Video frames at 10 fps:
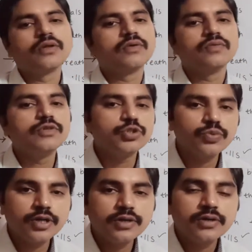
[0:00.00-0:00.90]
Which
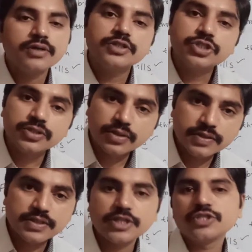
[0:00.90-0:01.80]
one
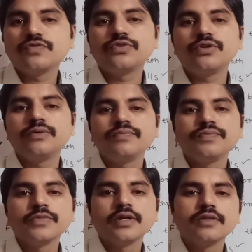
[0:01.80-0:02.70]
search food?
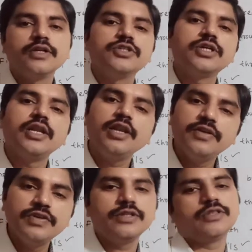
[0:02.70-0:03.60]
That is a
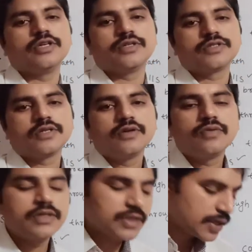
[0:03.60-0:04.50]
living things.
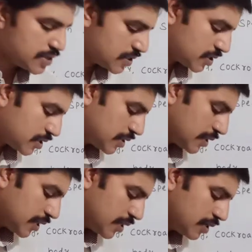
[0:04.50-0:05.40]
What is the answer in
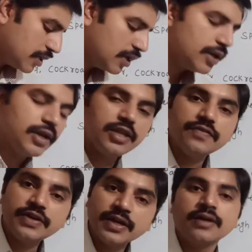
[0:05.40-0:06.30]
that?
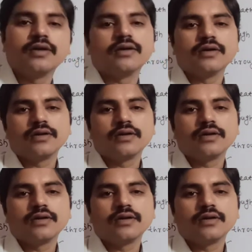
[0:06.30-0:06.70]
Living.